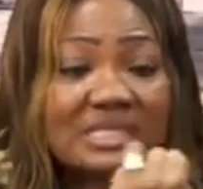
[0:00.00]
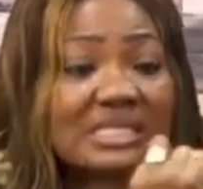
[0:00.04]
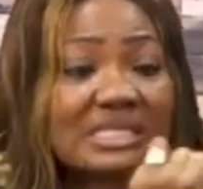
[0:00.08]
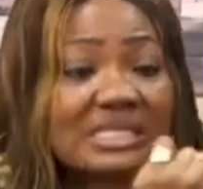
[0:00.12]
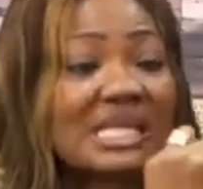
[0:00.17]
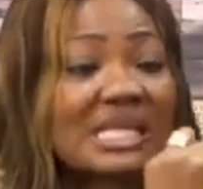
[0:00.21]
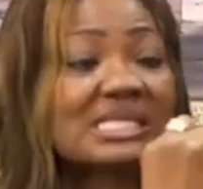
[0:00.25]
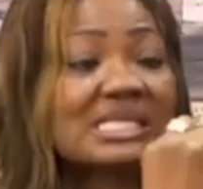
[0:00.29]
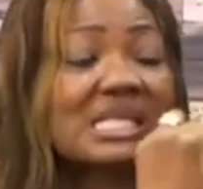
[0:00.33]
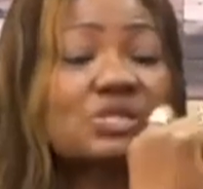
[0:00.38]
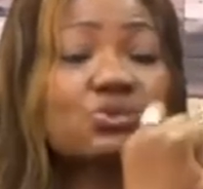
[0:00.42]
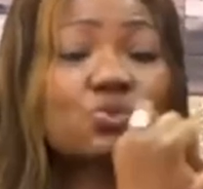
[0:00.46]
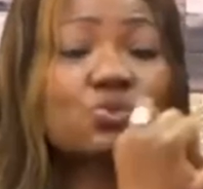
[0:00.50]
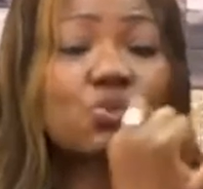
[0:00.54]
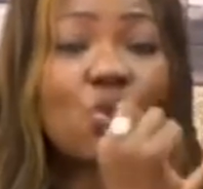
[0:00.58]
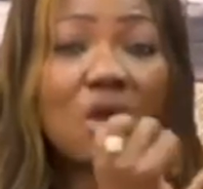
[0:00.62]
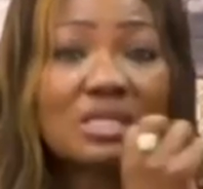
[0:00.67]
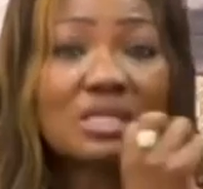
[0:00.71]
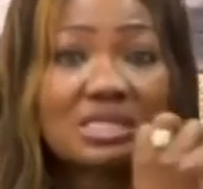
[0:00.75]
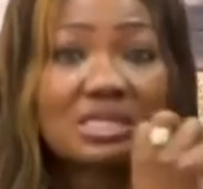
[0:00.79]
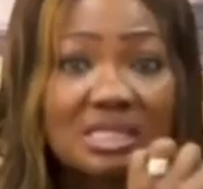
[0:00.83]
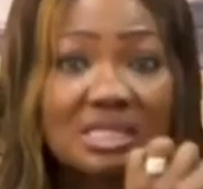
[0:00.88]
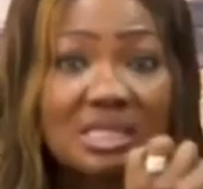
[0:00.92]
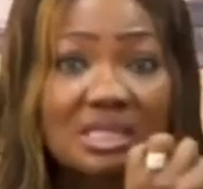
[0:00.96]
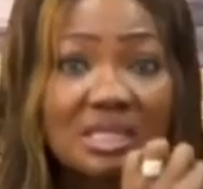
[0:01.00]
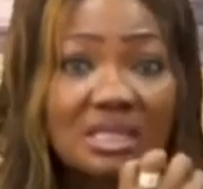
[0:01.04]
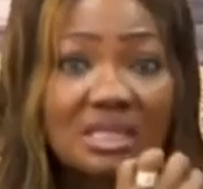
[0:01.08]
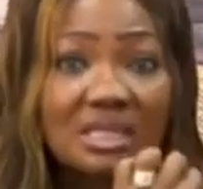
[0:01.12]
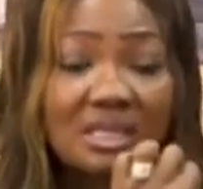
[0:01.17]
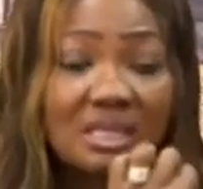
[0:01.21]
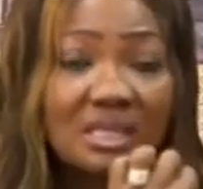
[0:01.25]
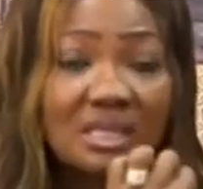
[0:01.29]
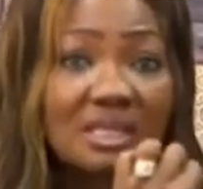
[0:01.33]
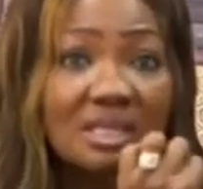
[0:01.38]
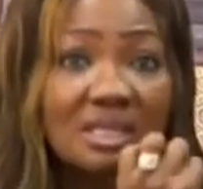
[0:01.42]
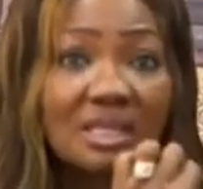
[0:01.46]
This is what
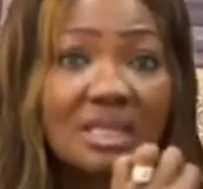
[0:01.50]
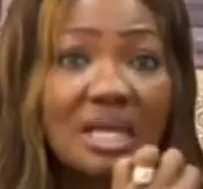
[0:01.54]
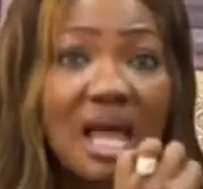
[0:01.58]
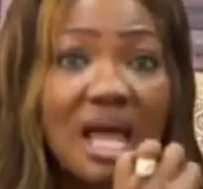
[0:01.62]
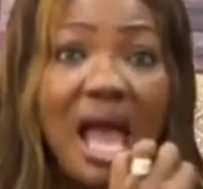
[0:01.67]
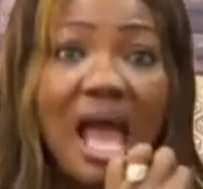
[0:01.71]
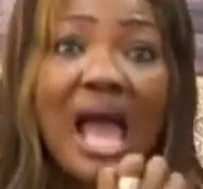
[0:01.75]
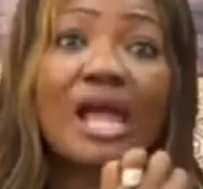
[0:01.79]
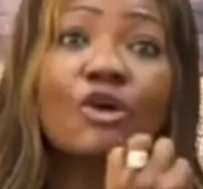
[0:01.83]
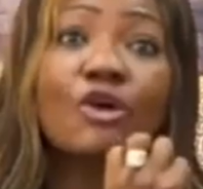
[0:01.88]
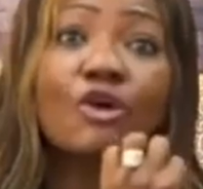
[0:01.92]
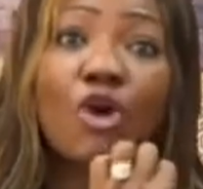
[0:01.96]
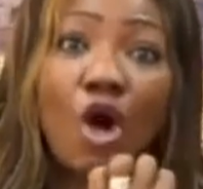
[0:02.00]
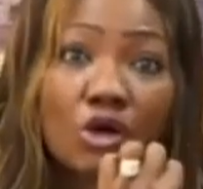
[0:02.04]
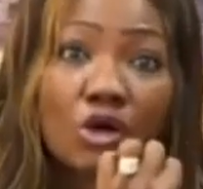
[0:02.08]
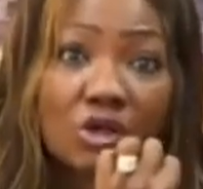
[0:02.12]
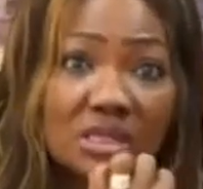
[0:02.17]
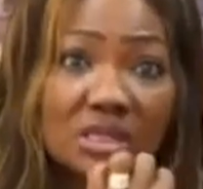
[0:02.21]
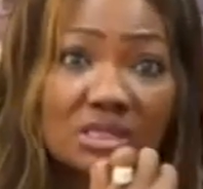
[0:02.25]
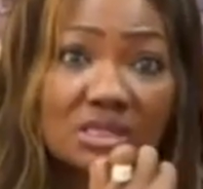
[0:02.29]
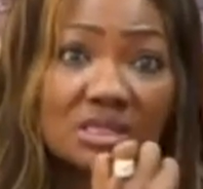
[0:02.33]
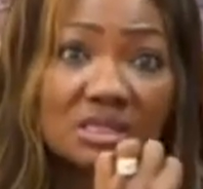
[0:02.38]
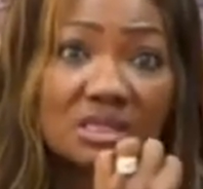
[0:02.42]
I got.